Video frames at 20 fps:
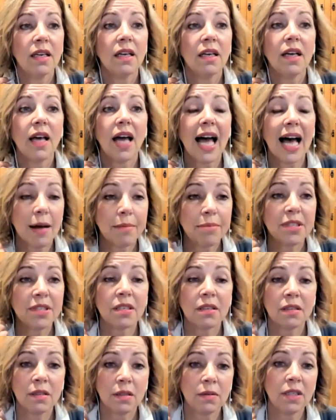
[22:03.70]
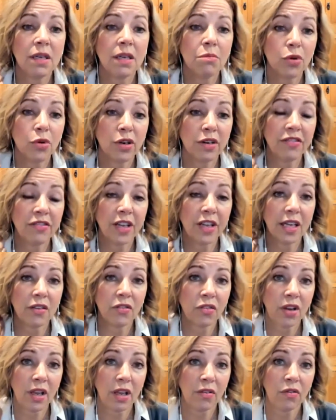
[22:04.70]
absolutely morphing and
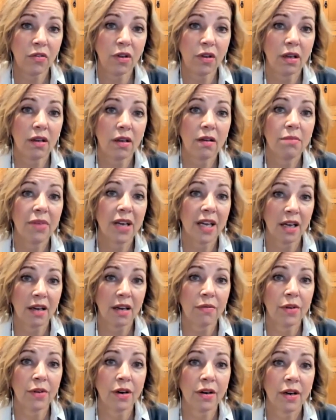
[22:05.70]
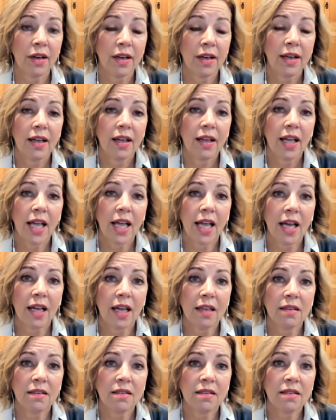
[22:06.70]
changing behavior.
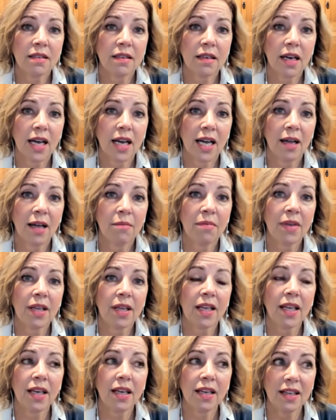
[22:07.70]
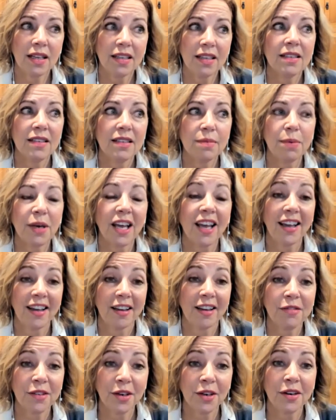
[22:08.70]
And it is
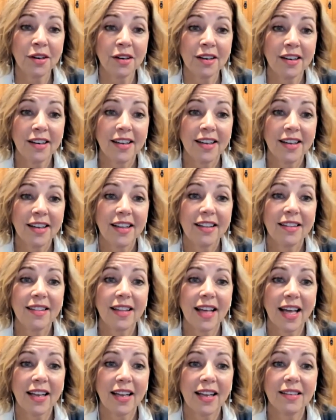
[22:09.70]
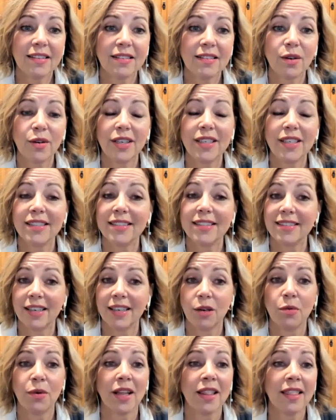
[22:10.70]
behavior that is going to
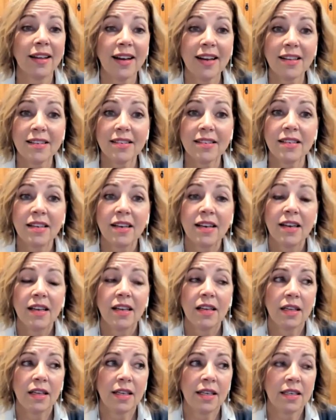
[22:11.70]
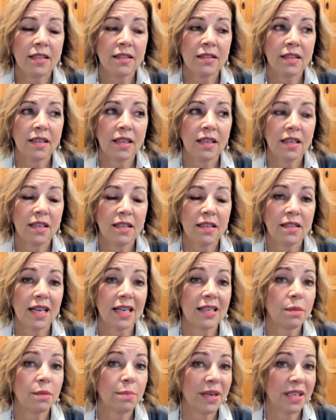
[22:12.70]
stick with us, and it is
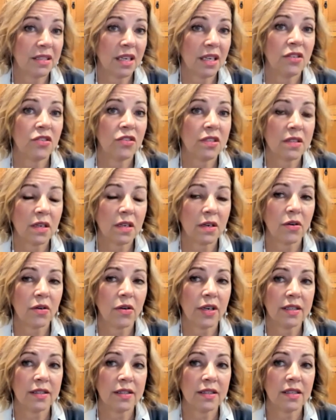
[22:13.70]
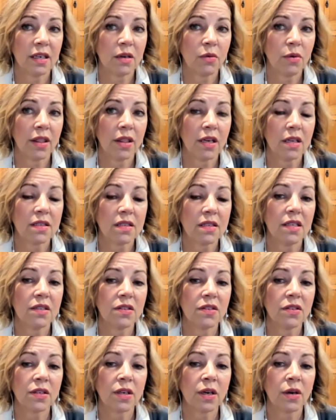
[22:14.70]
expectations that are going to stick with us. And
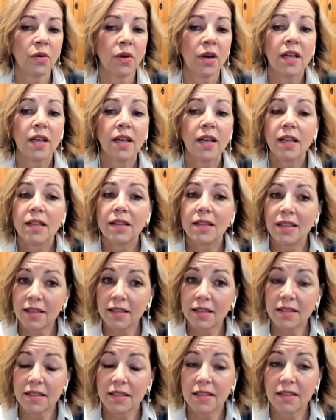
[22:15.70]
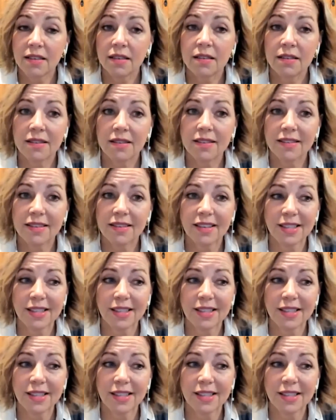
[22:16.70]
so this is